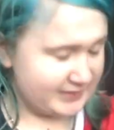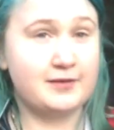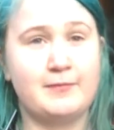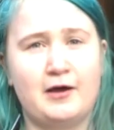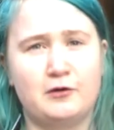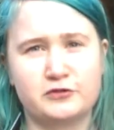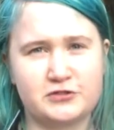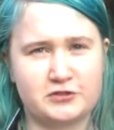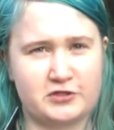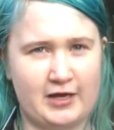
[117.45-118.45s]
Mickey
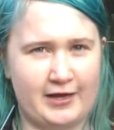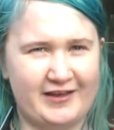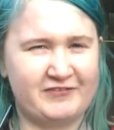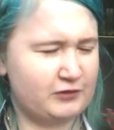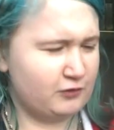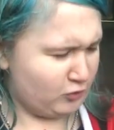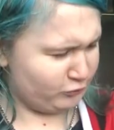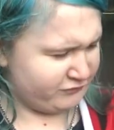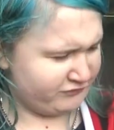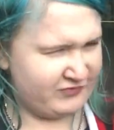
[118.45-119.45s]
Mouse, I think they're
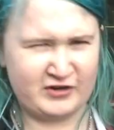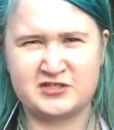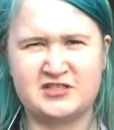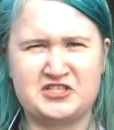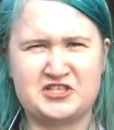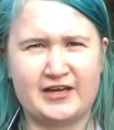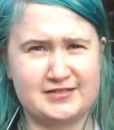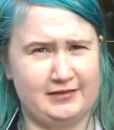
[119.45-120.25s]
called varsity jackets,